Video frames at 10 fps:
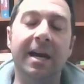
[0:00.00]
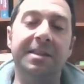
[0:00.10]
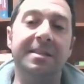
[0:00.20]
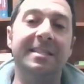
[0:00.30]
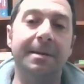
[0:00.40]

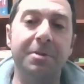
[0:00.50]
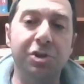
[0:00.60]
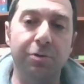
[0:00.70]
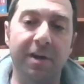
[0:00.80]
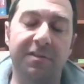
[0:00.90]
in the
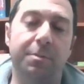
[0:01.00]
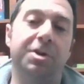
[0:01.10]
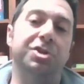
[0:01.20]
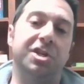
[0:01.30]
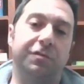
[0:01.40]
symmetry of the
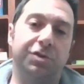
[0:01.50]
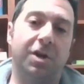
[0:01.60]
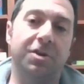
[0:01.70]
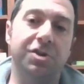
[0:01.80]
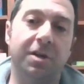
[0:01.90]
mucogenital
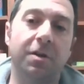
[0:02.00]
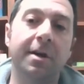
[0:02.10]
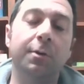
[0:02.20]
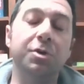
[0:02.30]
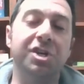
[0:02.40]
junction,
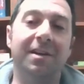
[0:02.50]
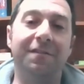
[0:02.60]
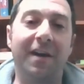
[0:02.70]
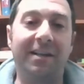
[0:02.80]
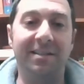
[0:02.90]
which can
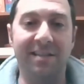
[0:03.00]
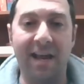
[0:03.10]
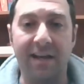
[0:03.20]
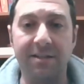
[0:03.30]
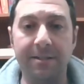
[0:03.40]
affect
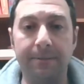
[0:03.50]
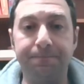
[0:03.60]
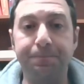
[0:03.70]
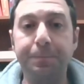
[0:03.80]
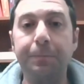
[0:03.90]
aesthetics.
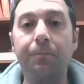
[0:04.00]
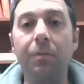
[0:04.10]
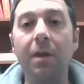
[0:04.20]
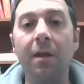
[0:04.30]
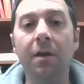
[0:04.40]

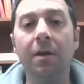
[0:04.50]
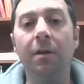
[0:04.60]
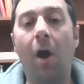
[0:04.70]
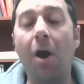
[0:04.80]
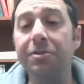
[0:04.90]

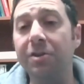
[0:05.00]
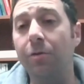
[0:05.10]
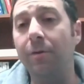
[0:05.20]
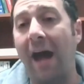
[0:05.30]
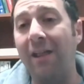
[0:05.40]

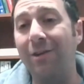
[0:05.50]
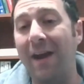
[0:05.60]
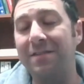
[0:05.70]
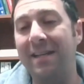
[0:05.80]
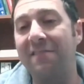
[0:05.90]
Also,
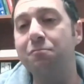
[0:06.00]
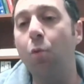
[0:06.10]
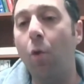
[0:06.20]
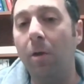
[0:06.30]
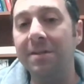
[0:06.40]
allografts can have
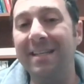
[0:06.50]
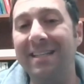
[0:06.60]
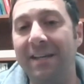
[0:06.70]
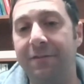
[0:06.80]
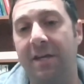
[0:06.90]
more
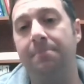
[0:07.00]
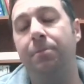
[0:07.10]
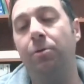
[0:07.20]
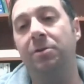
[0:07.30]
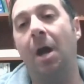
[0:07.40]

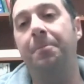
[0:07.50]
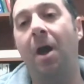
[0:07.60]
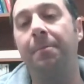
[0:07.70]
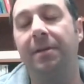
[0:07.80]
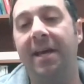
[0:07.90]
significant post-op
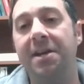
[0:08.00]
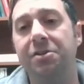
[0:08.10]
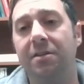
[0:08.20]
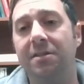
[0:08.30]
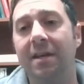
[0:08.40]

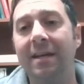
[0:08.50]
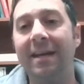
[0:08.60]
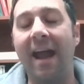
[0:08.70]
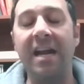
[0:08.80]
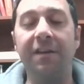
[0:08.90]
complications.
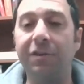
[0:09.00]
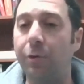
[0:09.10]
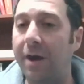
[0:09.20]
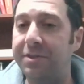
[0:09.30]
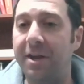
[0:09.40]
Any of
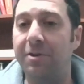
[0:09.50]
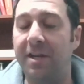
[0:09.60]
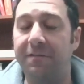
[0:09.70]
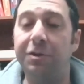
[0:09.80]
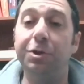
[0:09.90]
you out there
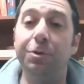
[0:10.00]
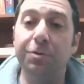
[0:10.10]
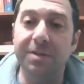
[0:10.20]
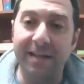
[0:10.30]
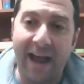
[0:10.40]
that have
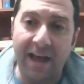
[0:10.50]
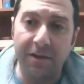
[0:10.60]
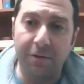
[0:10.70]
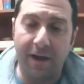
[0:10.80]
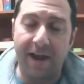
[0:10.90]
used an
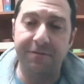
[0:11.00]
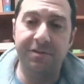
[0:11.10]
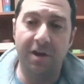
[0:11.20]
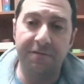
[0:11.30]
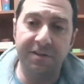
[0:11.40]
allograft
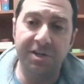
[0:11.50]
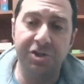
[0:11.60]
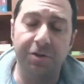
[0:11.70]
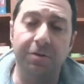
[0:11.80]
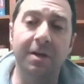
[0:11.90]
soft
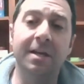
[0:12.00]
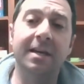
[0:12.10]
tissue